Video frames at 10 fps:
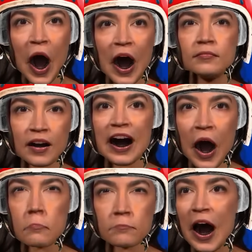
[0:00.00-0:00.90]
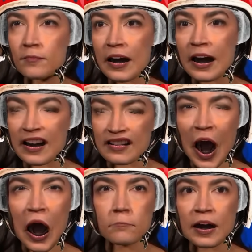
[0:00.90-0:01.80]
I think I'm having a
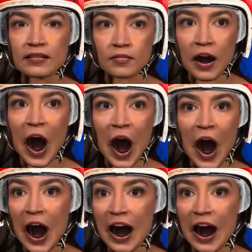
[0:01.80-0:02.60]
climate change!